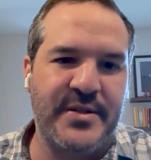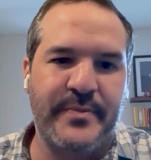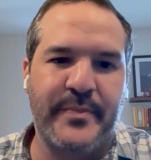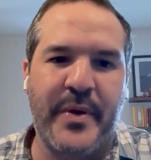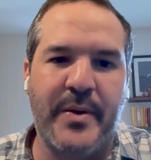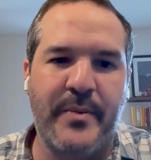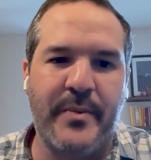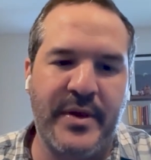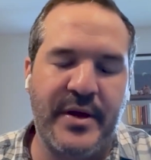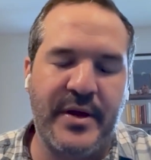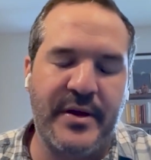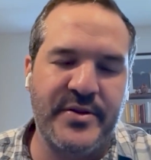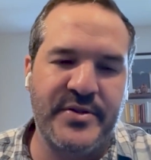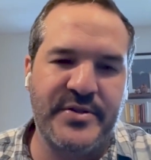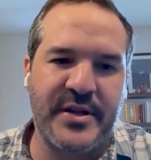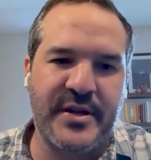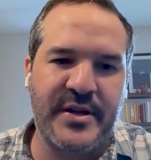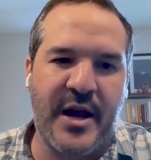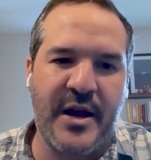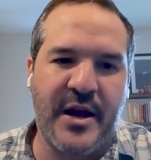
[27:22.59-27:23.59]
bubble that I was
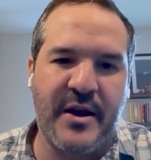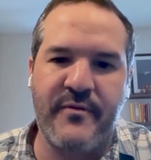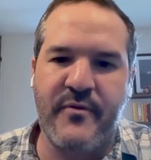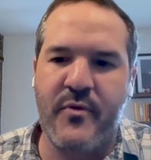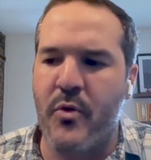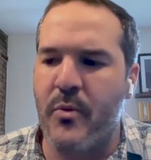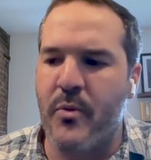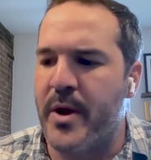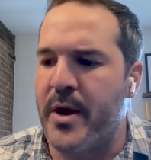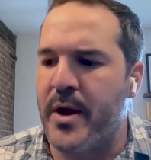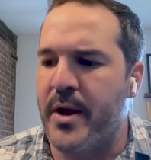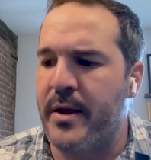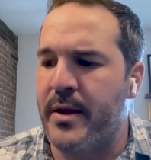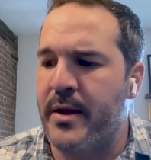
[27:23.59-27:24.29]
like kind of forming.